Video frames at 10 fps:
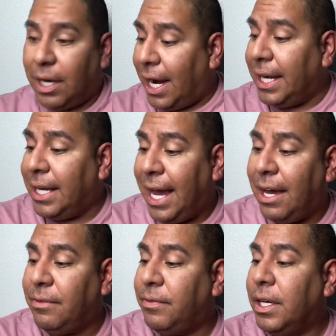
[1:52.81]
I
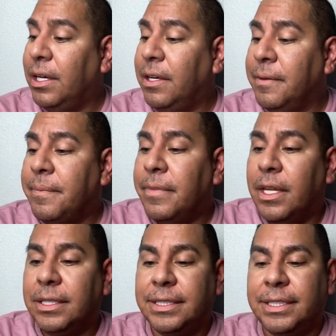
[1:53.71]
have
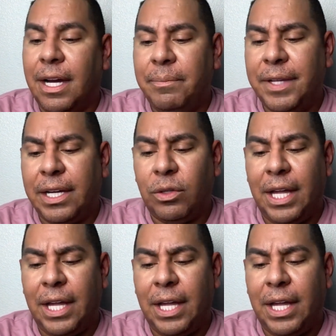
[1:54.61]
some that'll